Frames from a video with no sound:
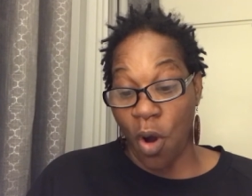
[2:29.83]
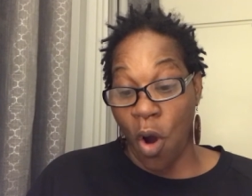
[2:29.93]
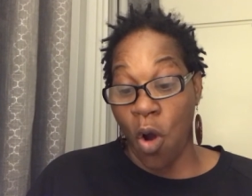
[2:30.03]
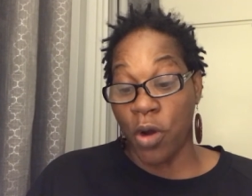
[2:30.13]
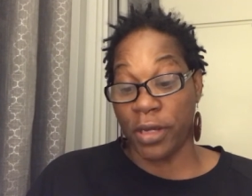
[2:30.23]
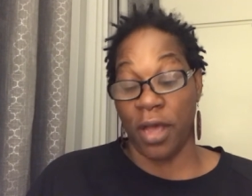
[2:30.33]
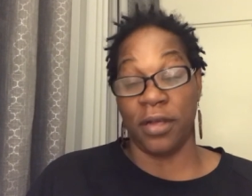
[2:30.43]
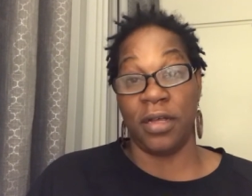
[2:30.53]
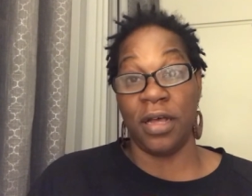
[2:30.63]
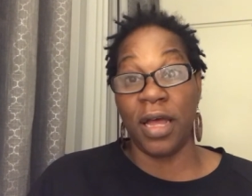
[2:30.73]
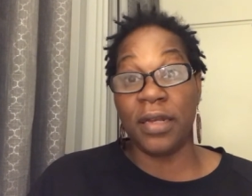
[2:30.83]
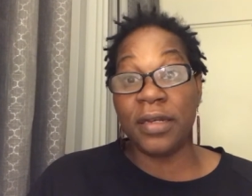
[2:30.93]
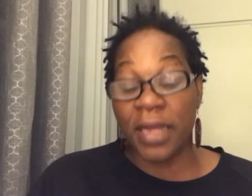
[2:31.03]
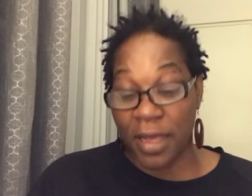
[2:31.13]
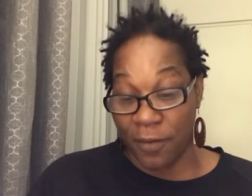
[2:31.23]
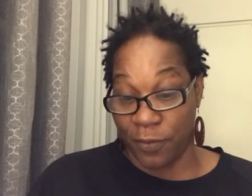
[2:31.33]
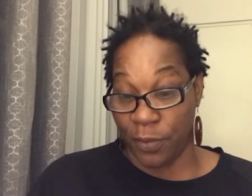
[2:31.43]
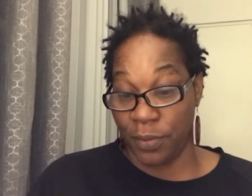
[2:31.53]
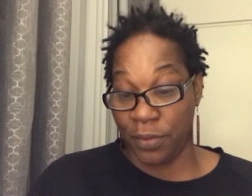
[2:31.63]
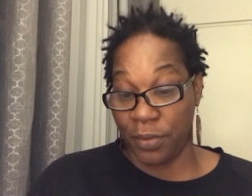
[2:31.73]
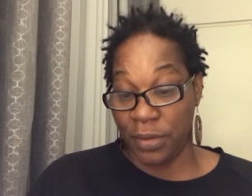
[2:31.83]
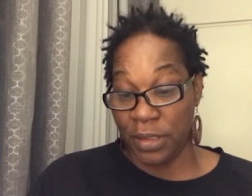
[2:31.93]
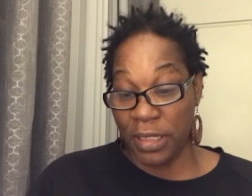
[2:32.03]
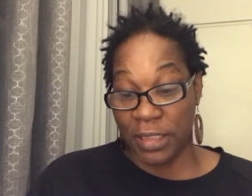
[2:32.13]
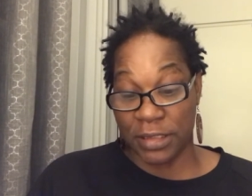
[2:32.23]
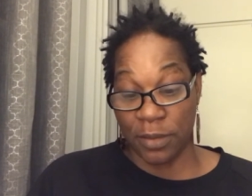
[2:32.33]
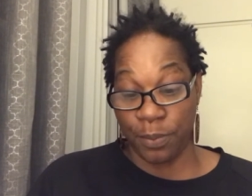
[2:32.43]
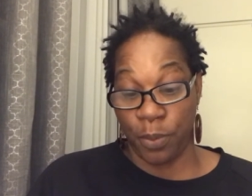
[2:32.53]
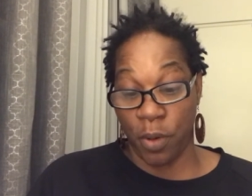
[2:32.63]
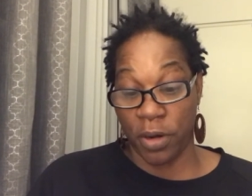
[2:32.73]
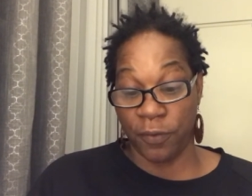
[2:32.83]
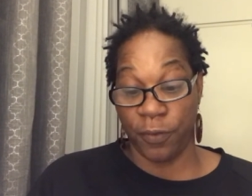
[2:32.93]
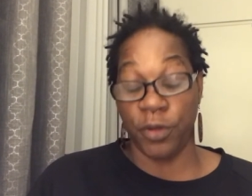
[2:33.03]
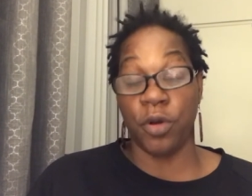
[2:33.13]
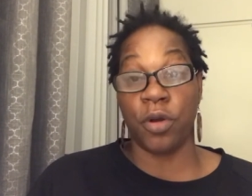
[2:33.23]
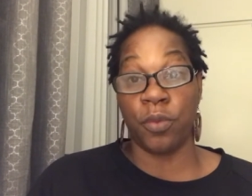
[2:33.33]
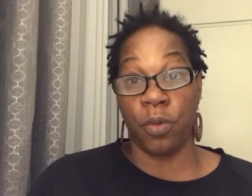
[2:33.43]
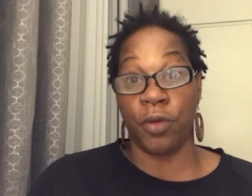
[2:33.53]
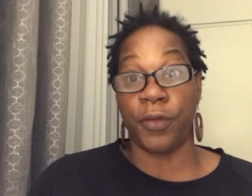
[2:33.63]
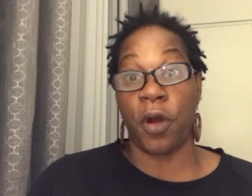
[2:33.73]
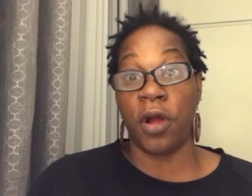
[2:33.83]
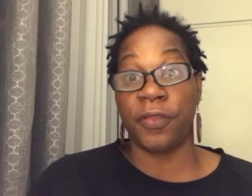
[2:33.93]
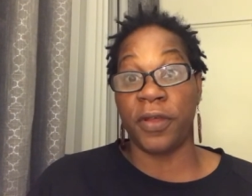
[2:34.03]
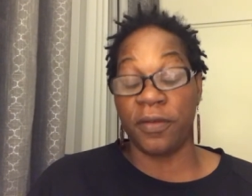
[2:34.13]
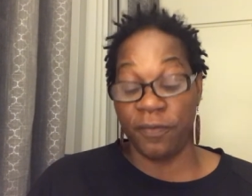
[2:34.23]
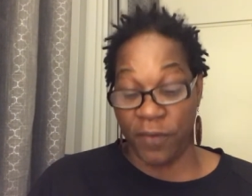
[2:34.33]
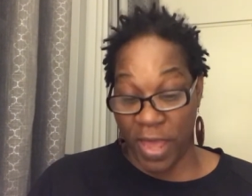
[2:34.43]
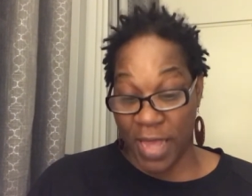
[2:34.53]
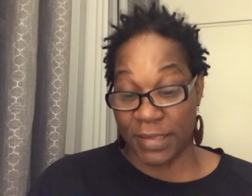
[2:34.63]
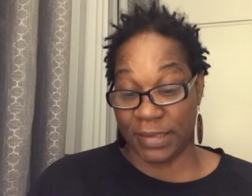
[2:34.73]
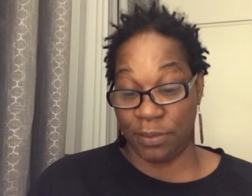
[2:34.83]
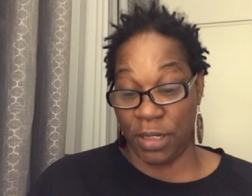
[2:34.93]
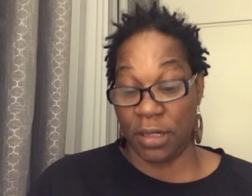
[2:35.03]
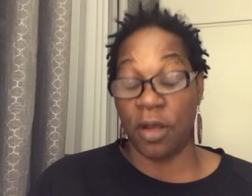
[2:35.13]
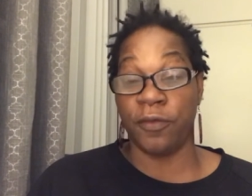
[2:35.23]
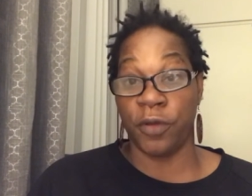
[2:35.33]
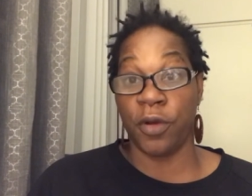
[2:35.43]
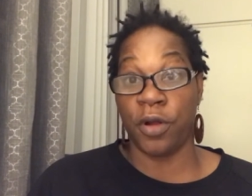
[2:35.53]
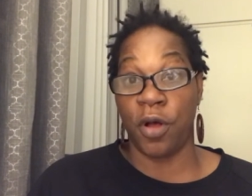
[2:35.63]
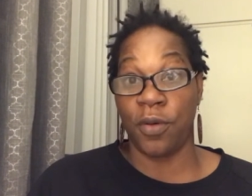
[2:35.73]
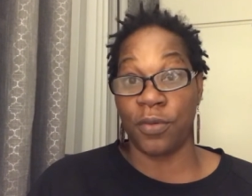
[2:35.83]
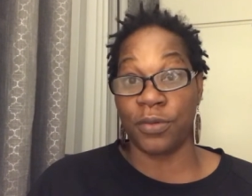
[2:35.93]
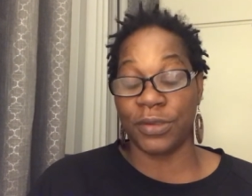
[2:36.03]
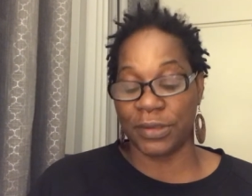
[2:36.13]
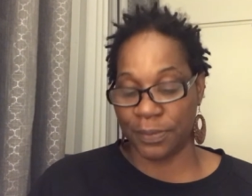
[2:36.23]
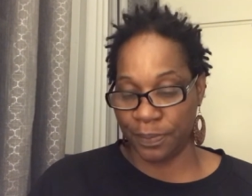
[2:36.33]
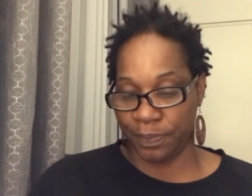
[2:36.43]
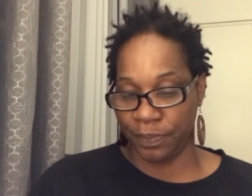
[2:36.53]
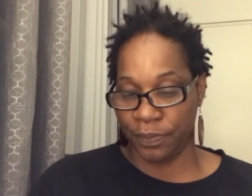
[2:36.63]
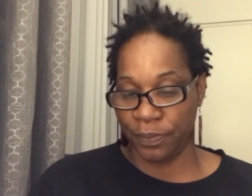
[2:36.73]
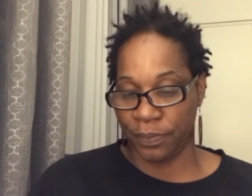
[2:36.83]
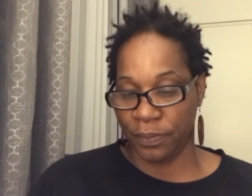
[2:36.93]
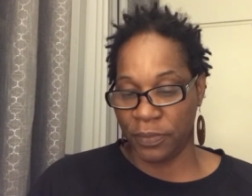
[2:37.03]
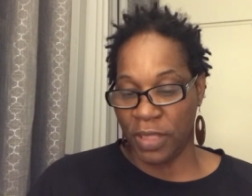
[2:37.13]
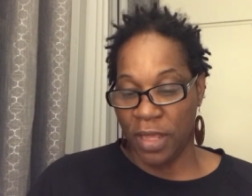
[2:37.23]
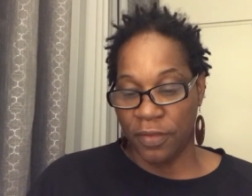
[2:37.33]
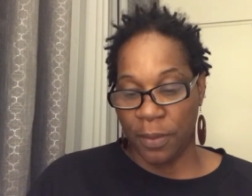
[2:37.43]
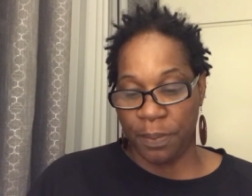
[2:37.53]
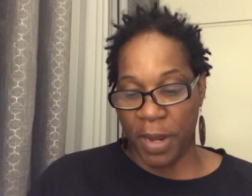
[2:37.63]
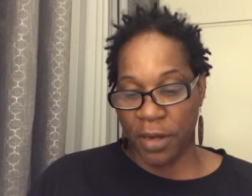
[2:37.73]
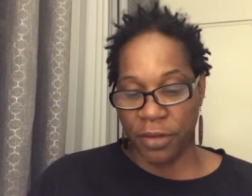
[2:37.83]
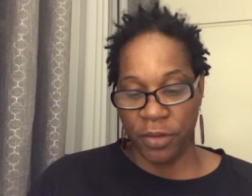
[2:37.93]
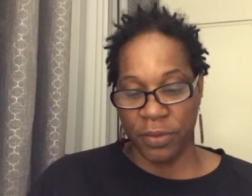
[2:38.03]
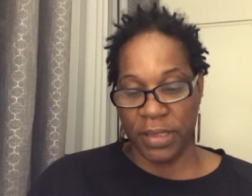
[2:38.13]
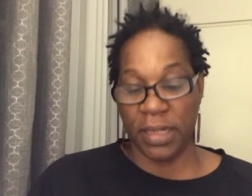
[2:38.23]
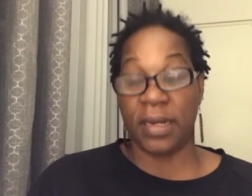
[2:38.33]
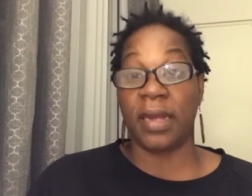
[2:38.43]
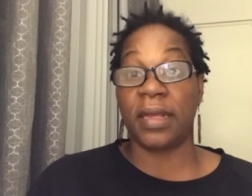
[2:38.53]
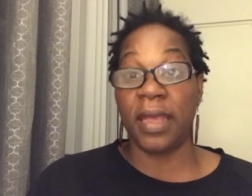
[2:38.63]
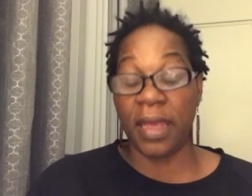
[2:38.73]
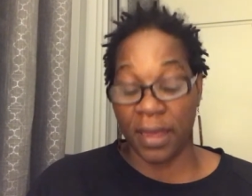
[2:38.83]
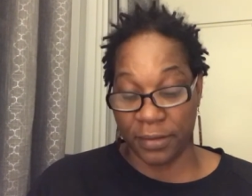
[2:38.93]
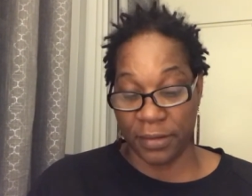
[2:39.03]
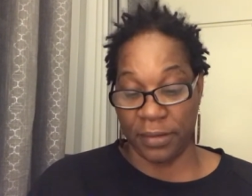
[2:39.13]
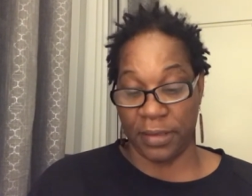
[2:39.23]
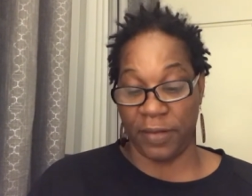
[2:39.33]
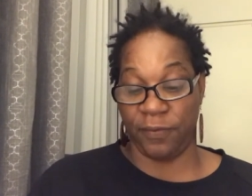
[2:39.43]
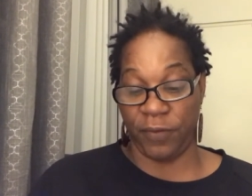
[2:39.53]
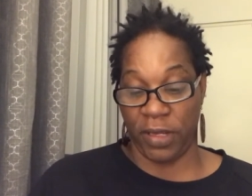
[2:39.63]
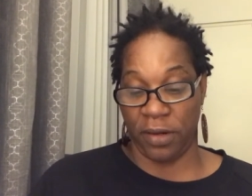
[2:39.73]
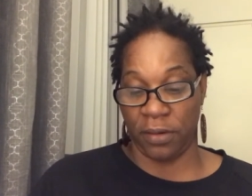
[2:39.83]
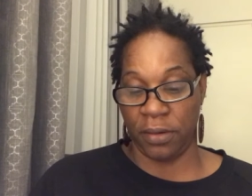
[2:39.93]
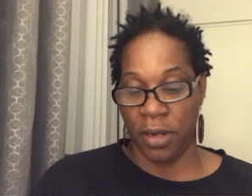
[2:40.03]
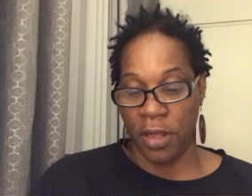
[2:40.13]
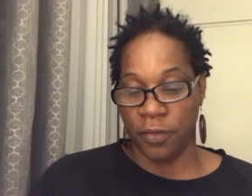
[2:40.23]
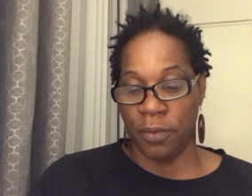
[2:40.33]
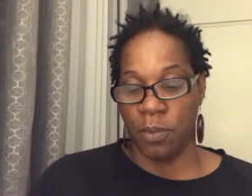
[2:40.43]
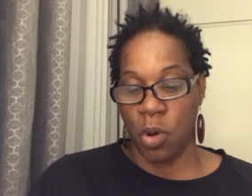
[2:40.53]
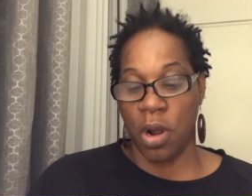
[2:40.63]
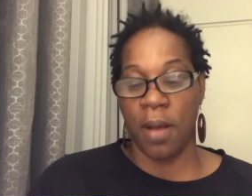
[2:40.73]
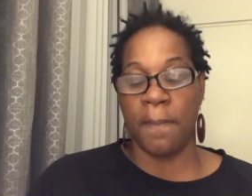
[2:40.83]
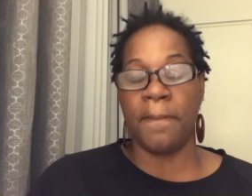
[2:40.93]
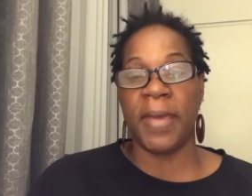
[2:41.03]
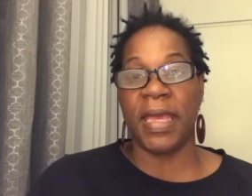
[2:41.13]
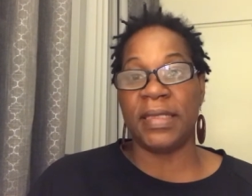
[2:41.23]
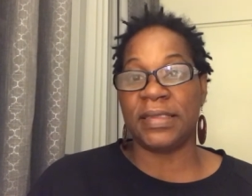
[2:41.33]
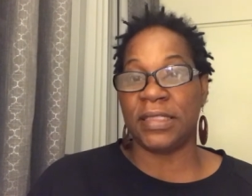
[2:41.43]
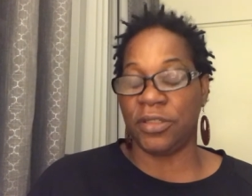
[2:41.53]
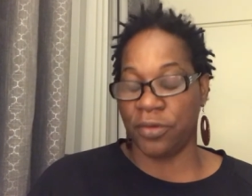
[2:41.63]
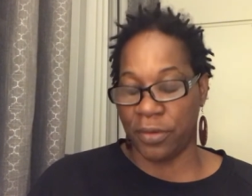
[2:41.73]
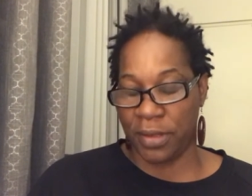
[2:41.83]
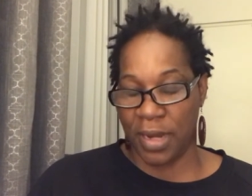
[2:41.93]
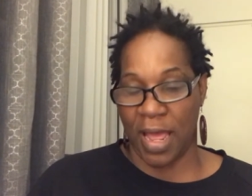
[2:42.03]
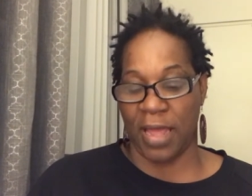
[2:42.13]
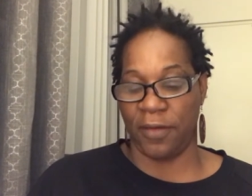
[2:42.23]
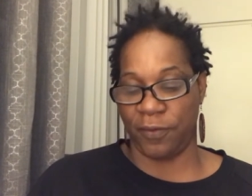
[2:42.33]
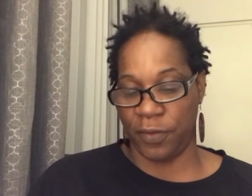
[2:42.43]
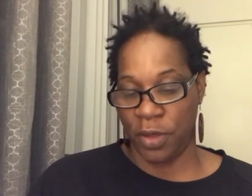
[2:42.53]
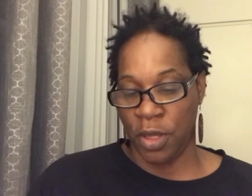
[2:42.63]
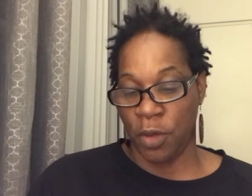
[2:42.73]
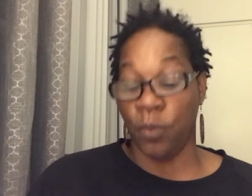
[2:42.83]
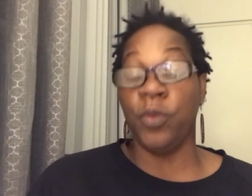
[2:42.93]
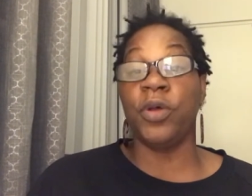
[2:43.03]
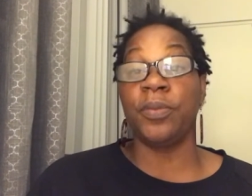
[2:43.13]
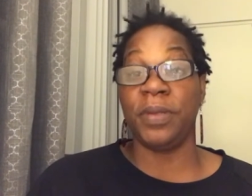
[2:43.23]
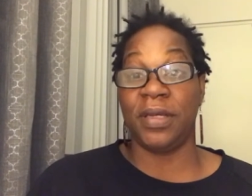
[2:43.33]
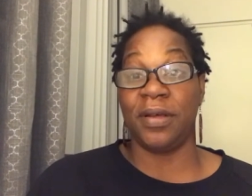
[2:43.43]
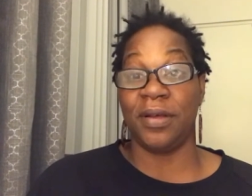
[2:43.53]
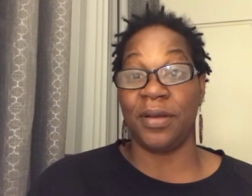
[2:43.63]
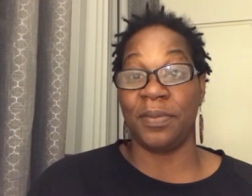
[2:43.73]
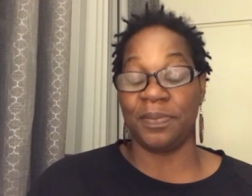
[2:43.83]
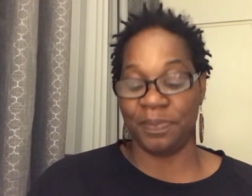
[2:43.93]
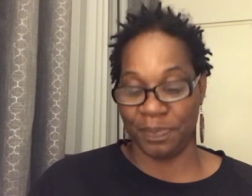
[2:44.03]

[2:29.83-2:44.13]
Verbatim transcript: on a gut level is important for your growth or the advancement of your goals. The better you get at handling fear, the more amazing your life will become.